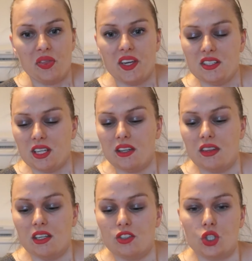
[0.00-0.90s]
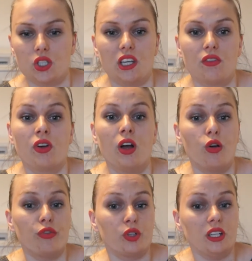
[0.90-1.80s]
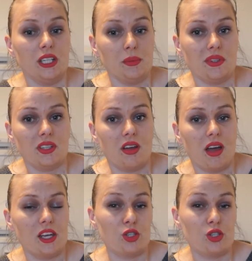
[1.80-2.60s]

They say it should give fuller lips,